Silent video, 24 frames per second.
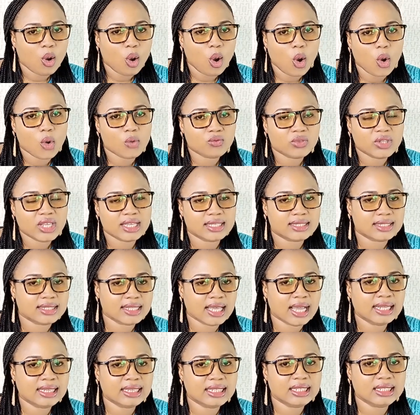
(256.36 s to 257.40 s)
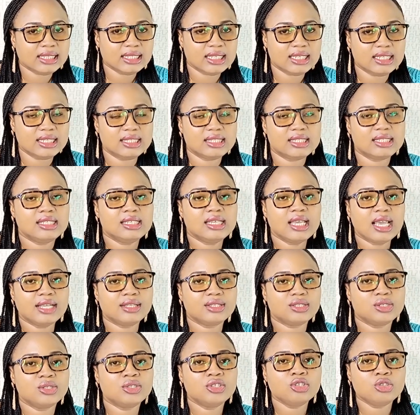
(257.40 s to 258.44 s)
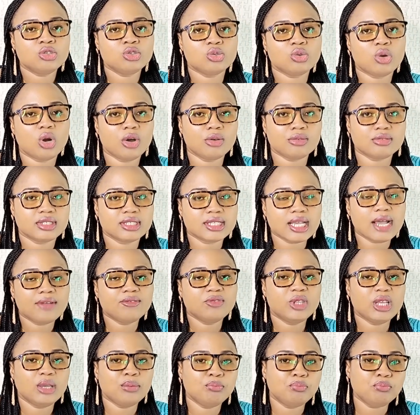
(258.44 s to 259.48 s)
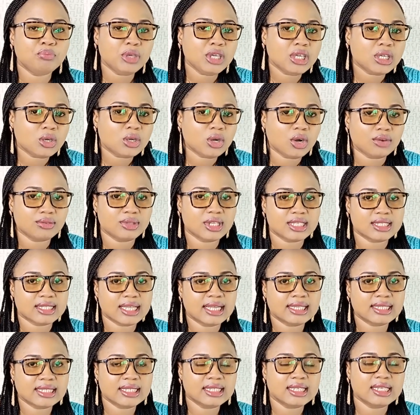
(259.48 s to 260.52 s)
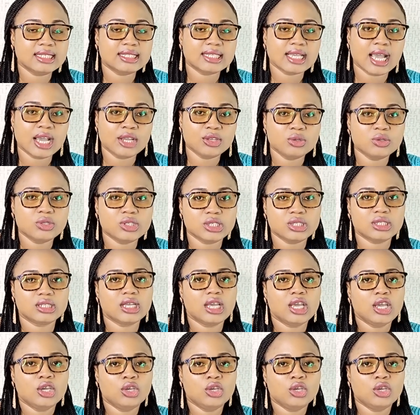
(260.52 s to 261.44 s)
of the standing heat. Yes, you need to observe the peak of the standing heat and use it.